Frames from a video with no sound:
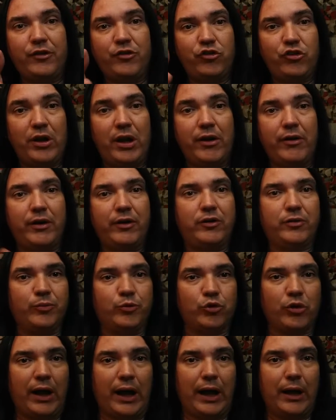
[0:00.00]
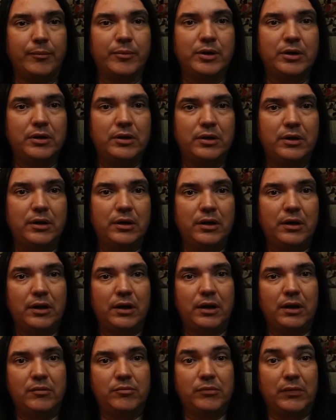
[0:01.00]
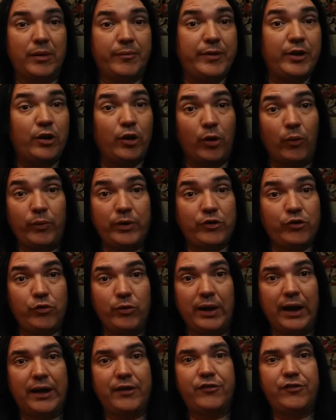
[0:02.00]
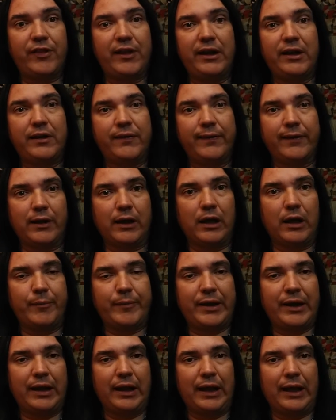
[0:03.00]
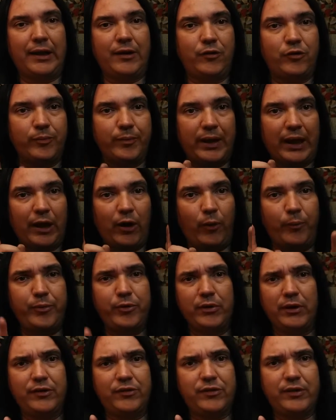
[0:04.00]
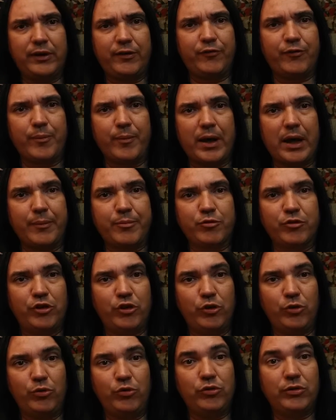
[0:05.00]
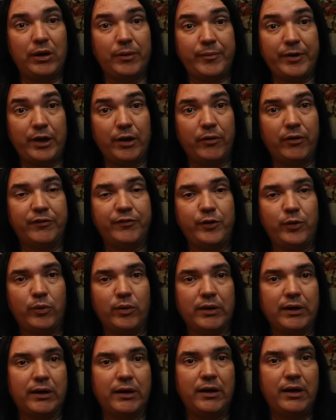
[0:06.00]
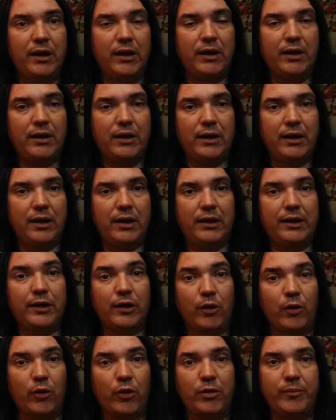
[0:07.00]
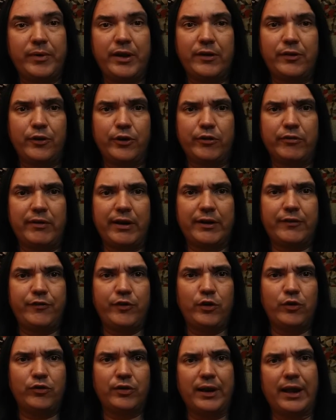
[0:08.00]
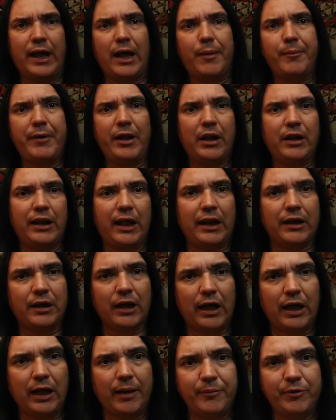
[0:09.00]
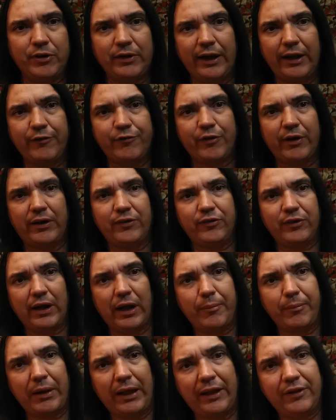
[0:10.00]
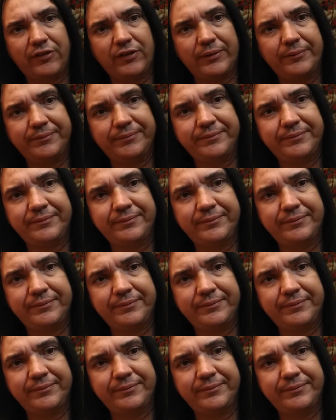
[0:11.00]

Hit share. Hit subscribe. Let me know what you guys think in the comment lines. I hope you're listening from Opera News. Let me know if you are. get a hold of me at the correct views at hotmail.com. Good night, friends. God bless.